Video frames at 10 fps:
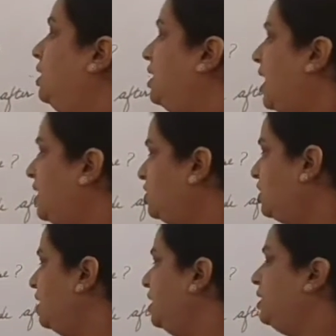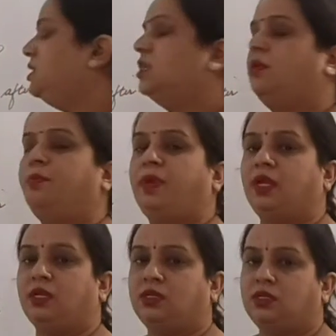Dash I eat some
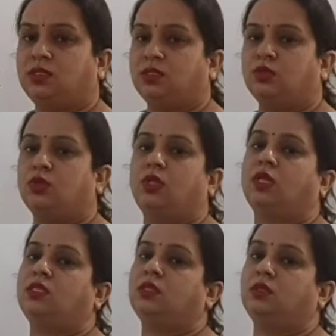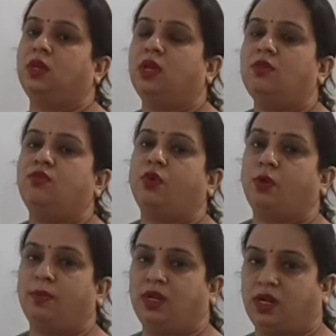peanuts. So that's an
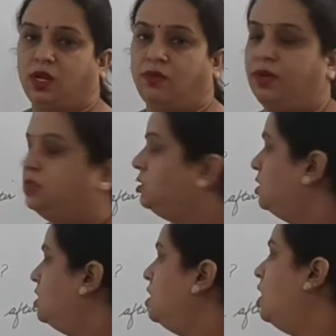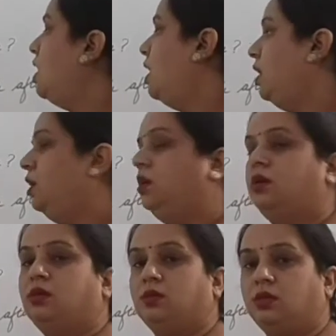informal request. And
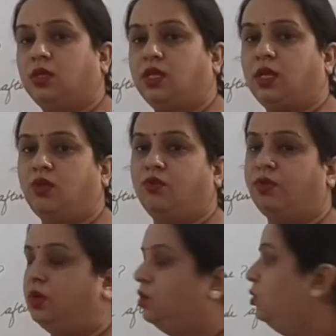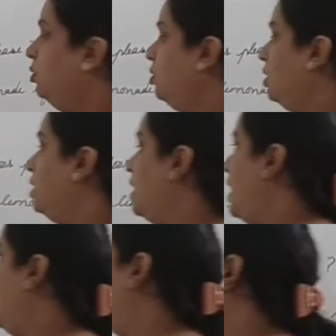here you will do
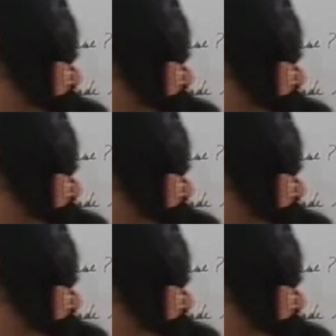can.